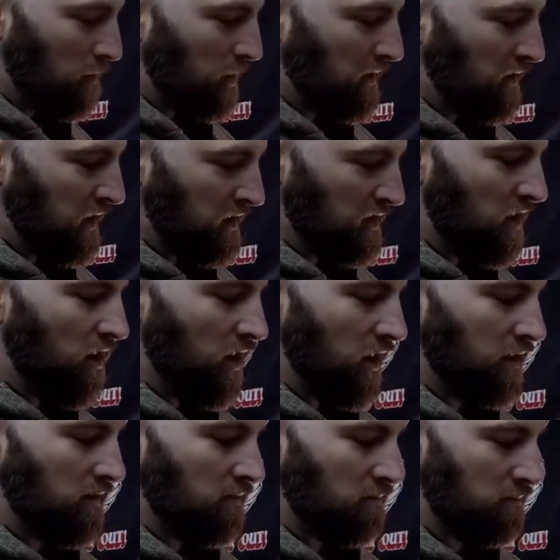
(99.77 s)
I put this
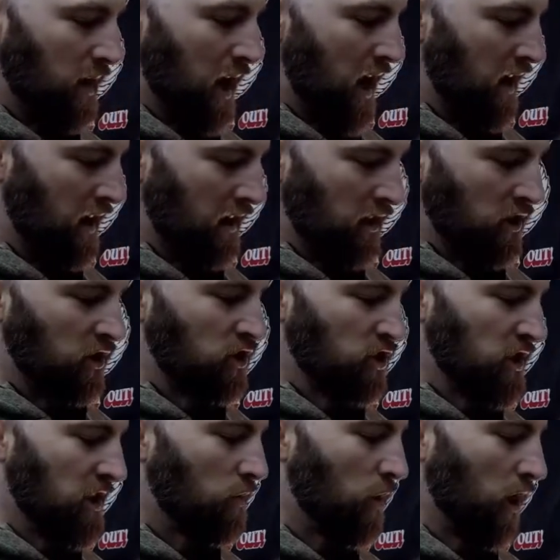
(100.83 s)
on, I got a good
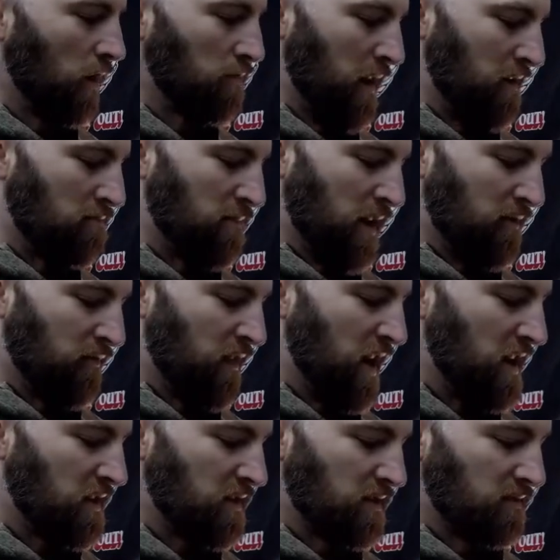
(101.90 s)
cheek weld. My
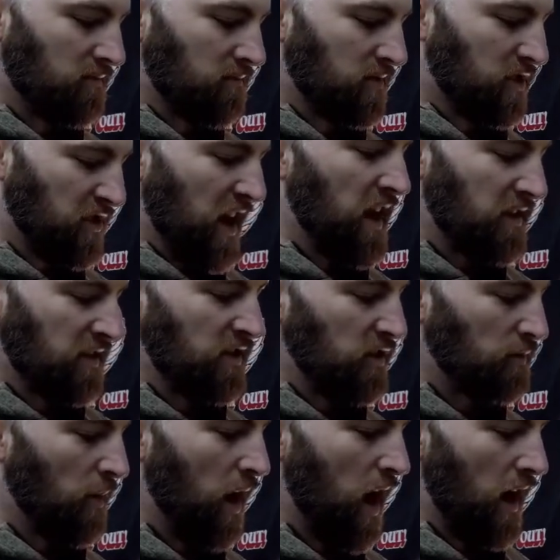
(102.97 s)
face stays in
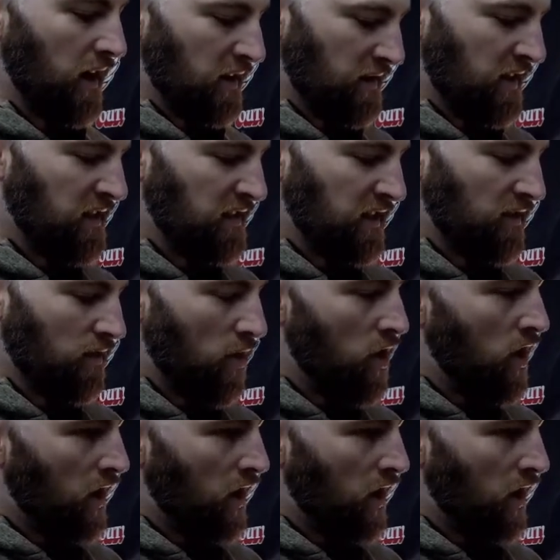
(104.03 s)
spot. It's easy.